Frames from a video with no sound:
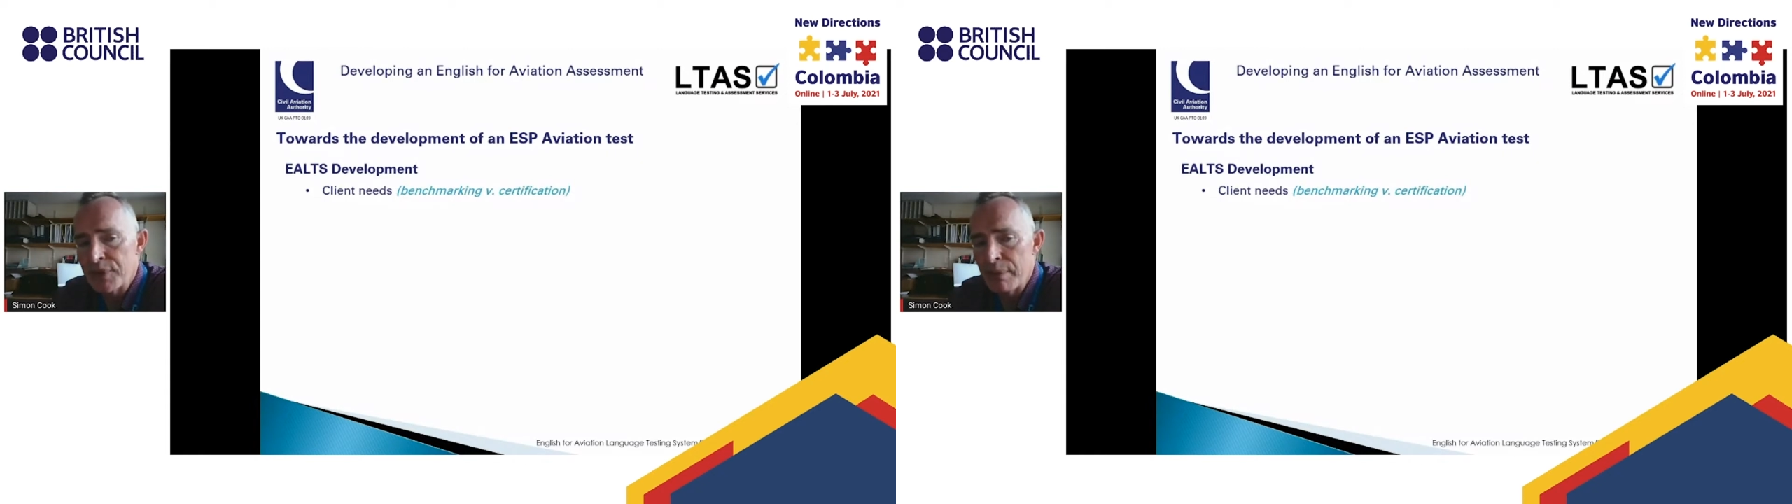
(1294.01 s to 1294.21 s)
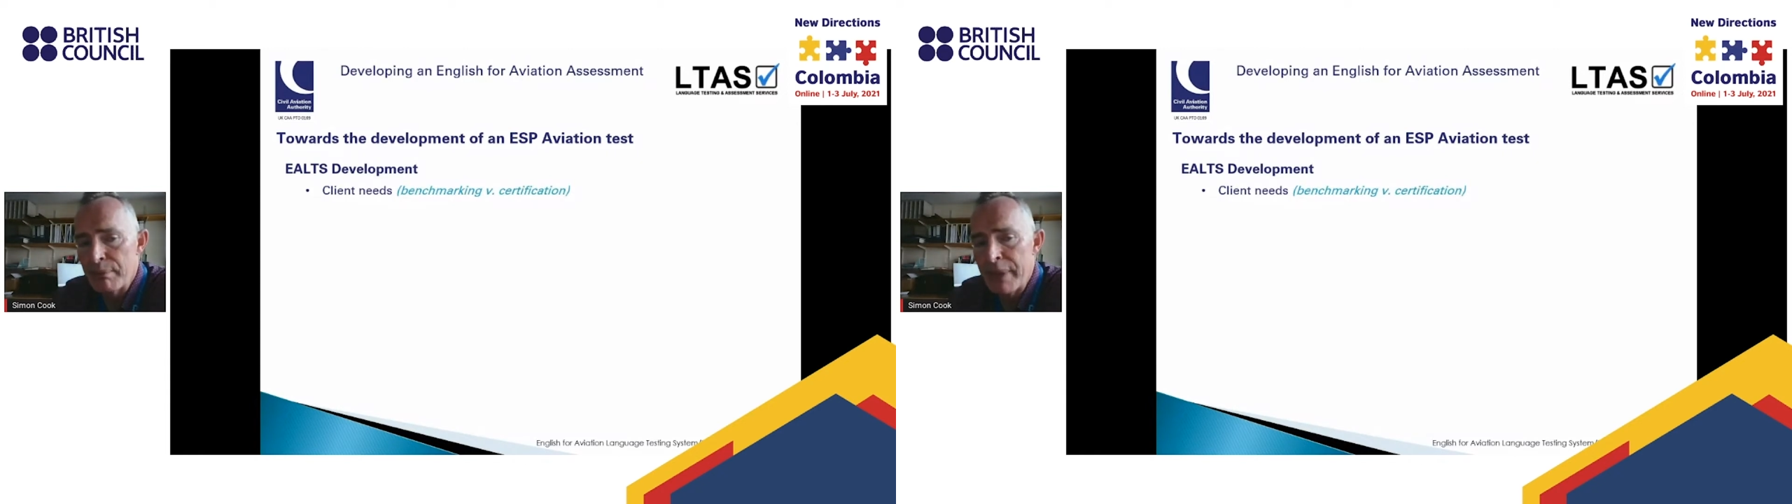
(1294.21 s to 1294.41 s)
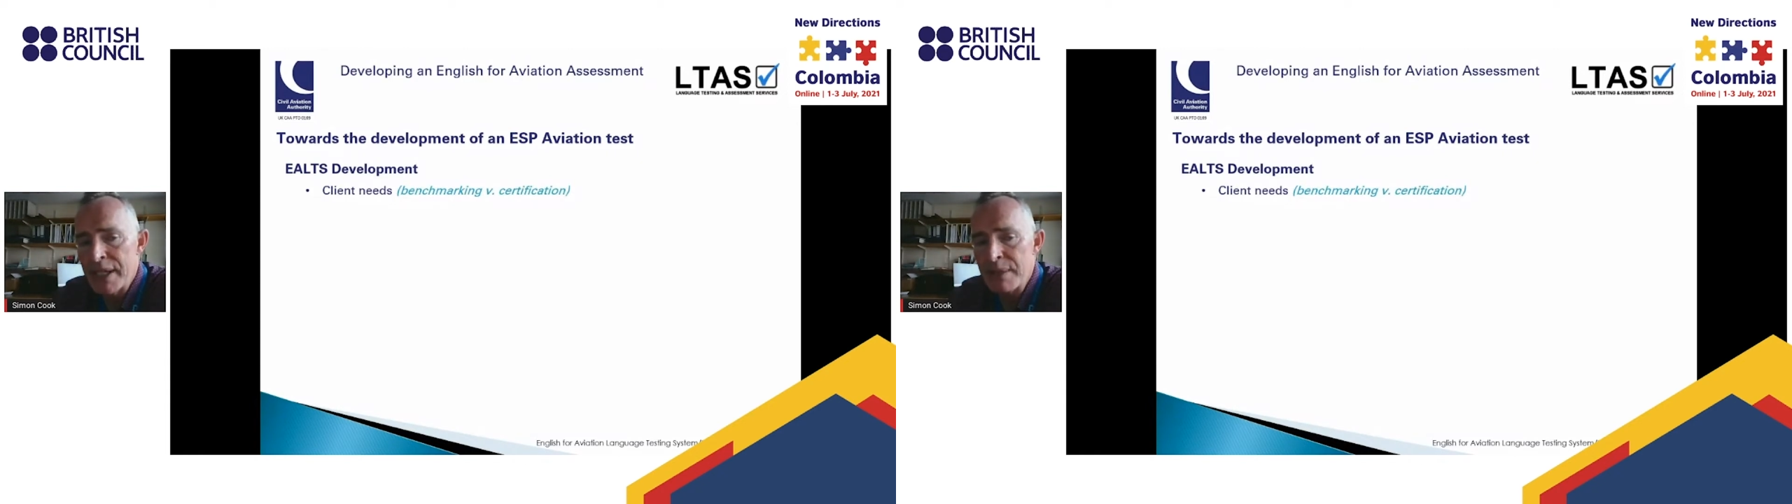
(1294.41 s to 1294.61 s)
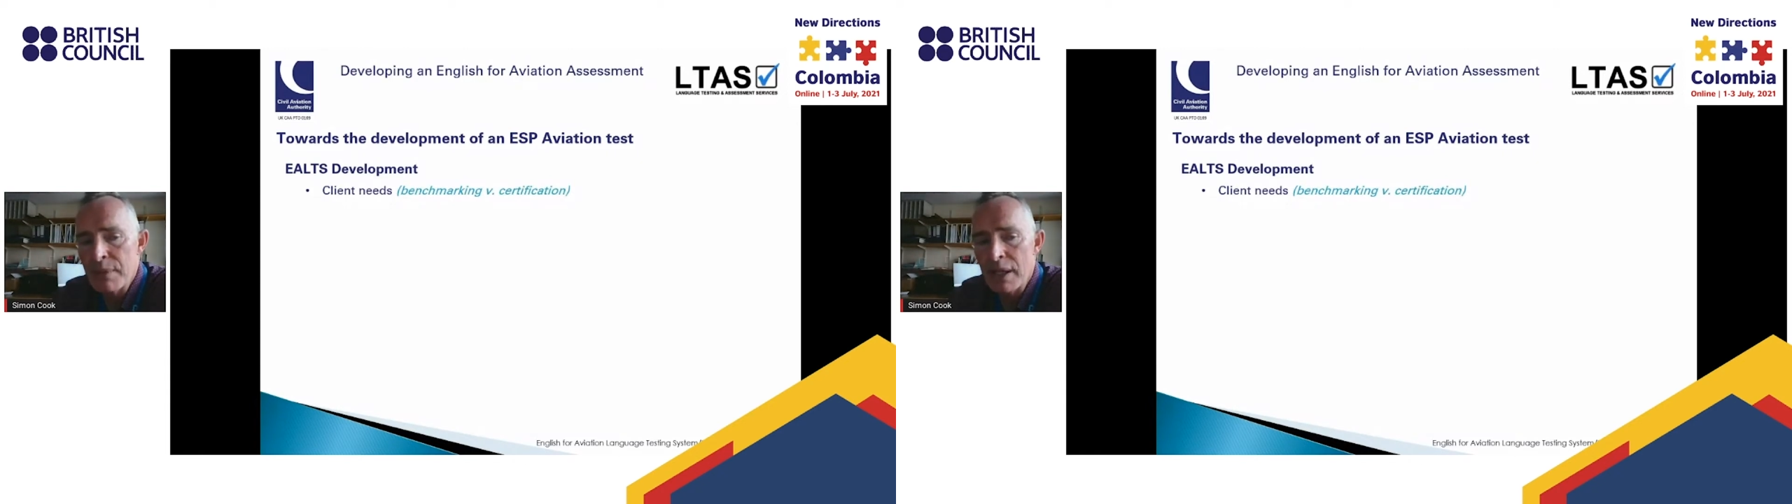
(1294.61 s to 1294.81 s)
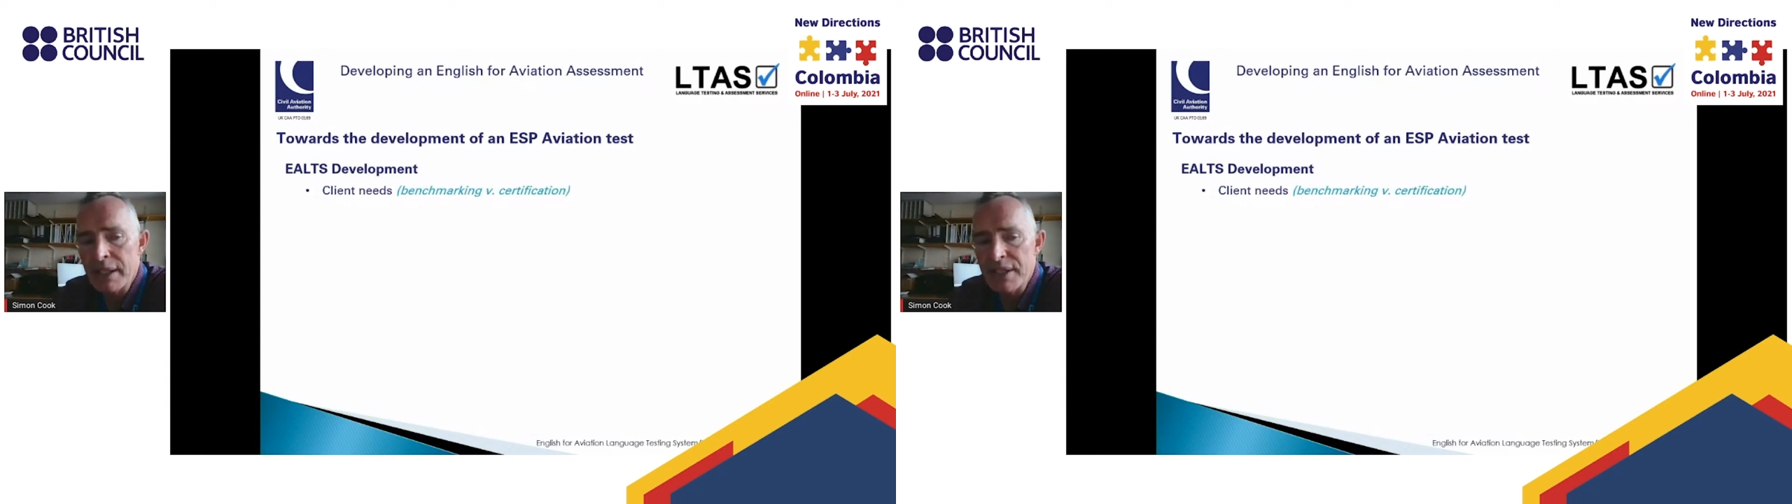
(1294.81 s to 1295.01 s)
from
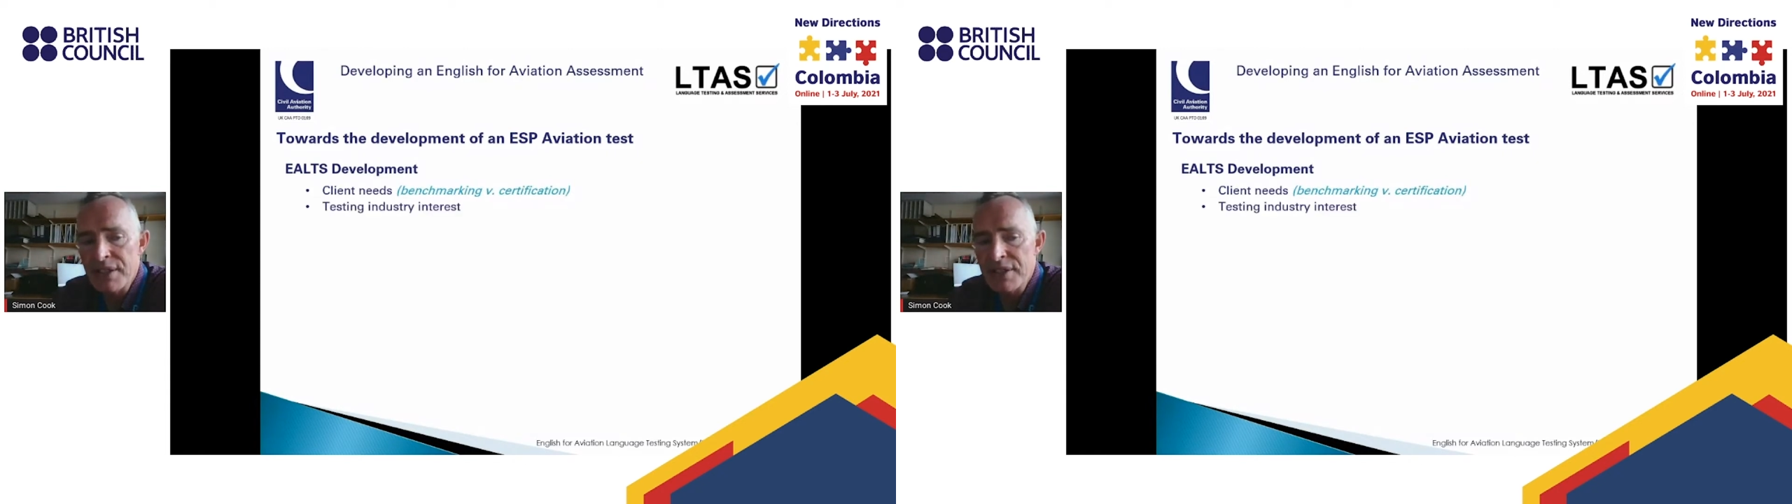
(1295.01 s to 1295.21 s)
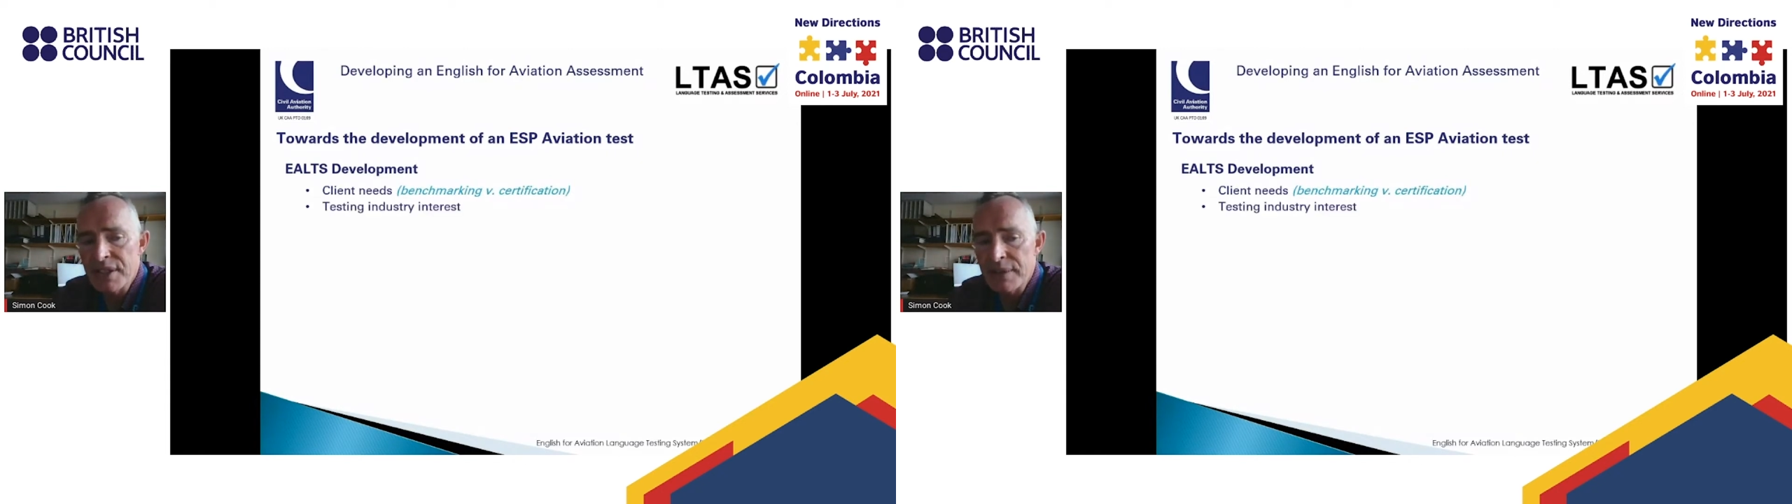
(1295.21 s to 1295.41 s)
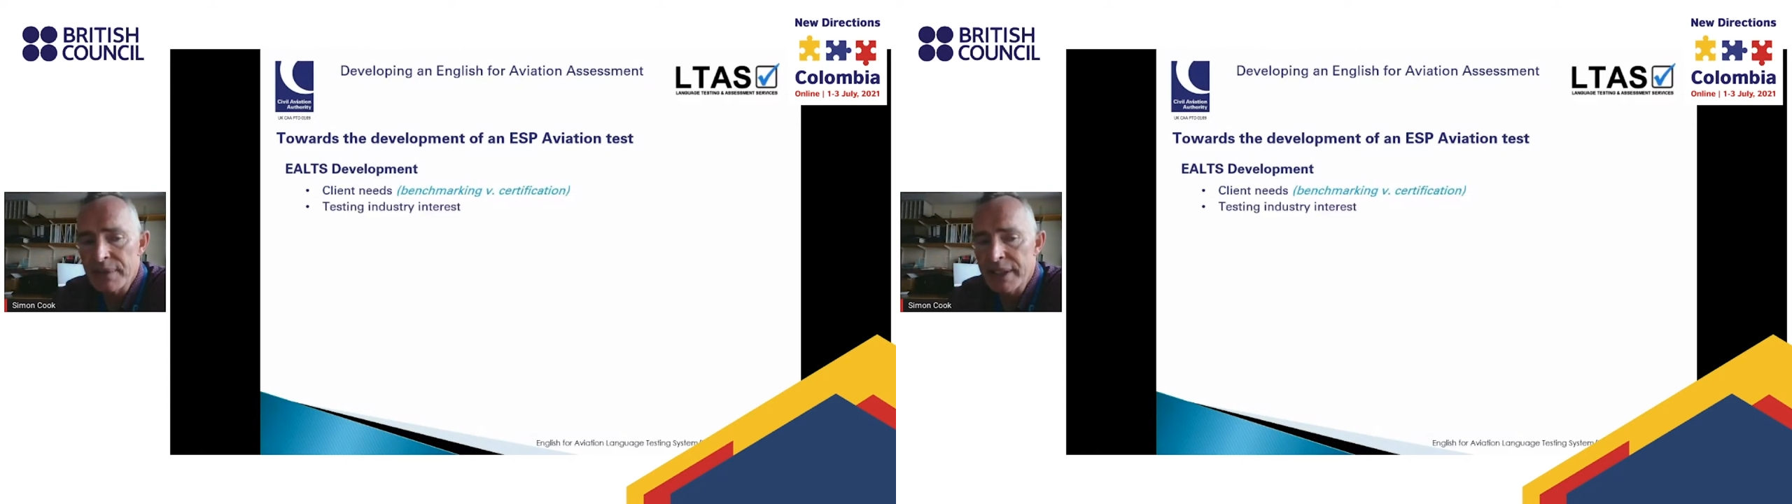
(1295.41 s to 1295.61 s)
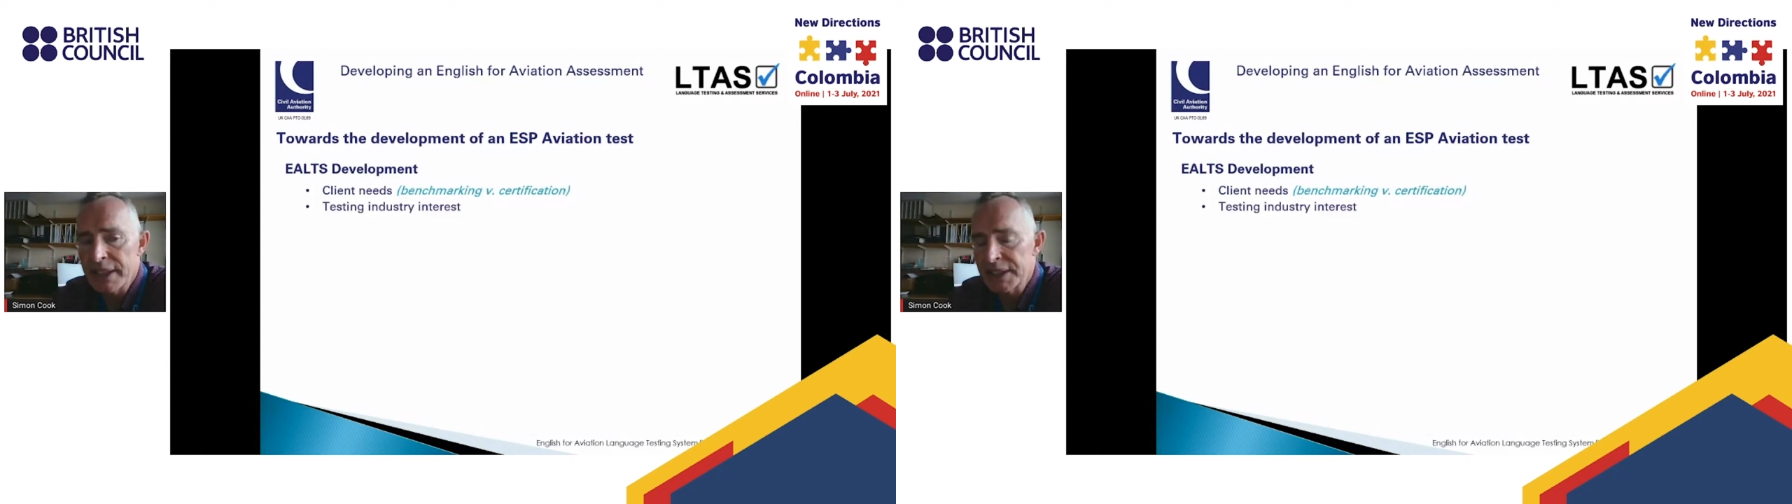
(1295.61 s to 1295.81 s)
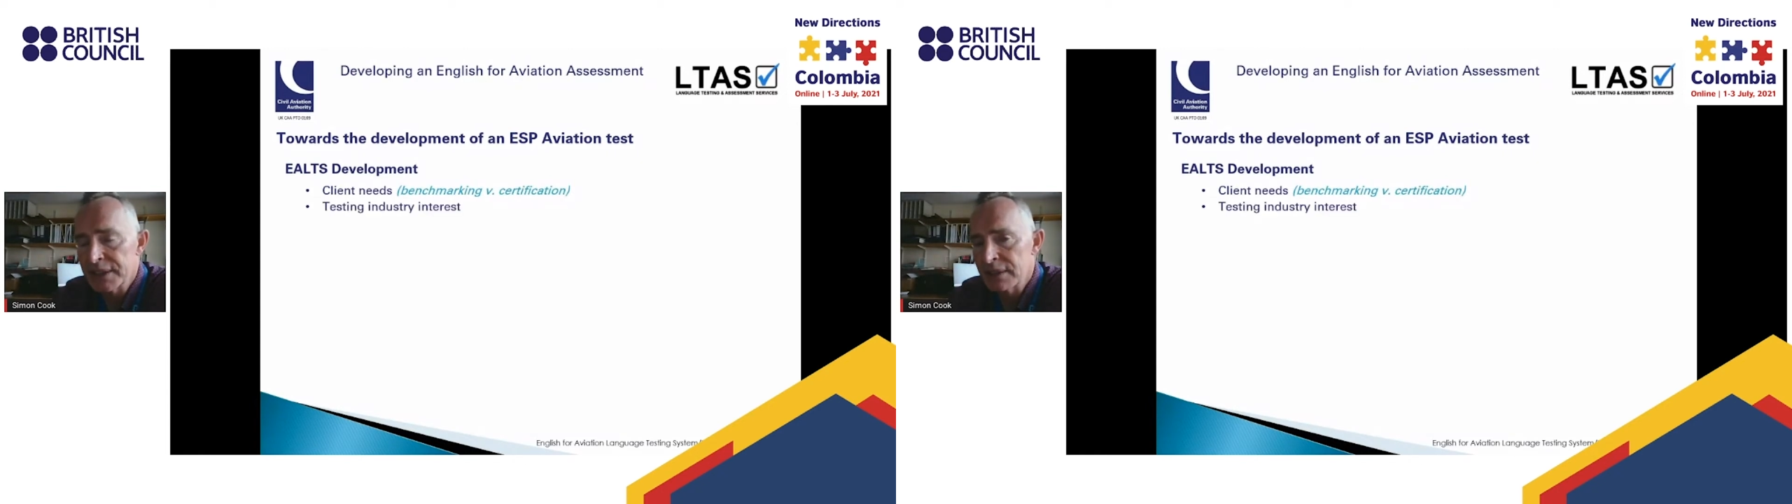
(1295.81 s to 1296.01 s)
benchmarking to
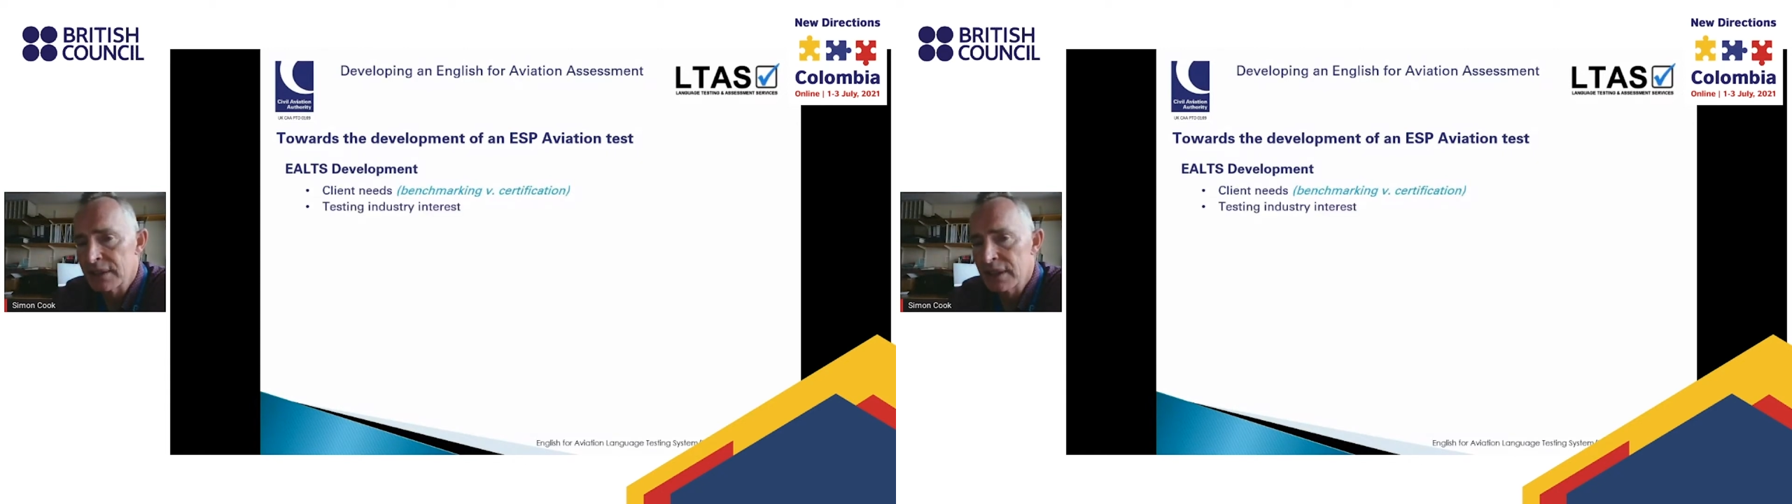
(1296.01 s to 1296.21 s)
certification.